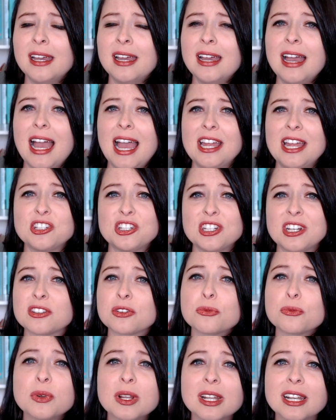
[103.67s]
And she does a
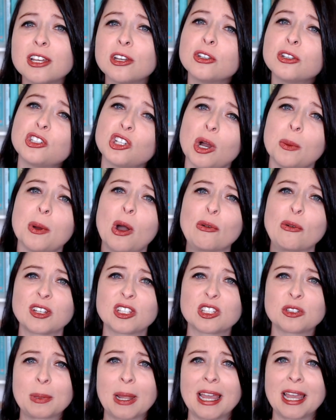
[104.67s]
really good job of
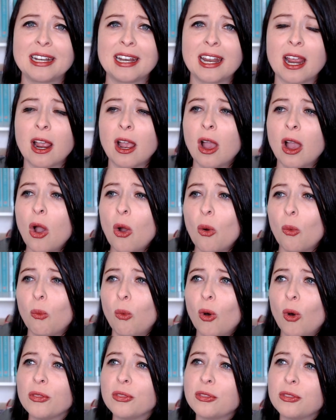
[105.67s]
explaining
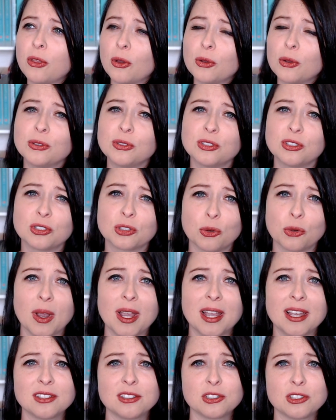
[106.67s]
what those
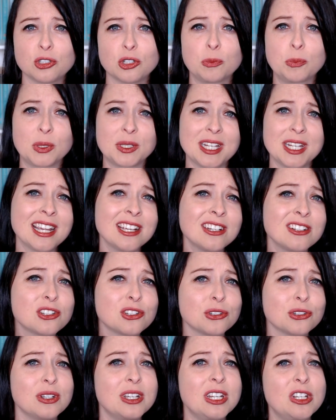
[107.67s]
squares should pertain
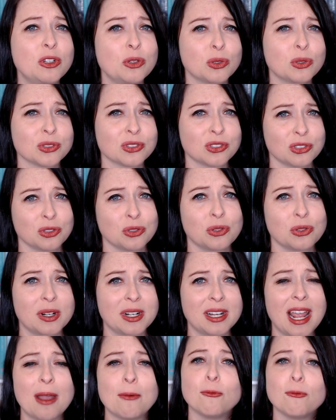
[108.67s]
to in your story
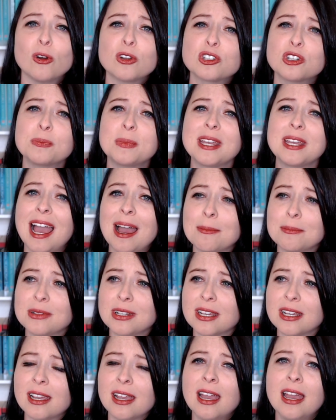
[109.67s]
and what should be
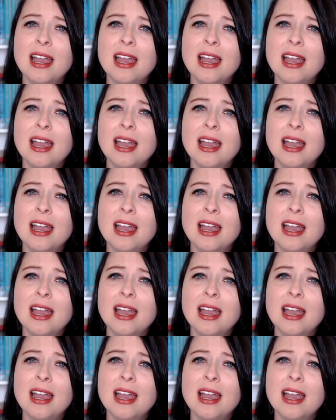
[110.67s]
happening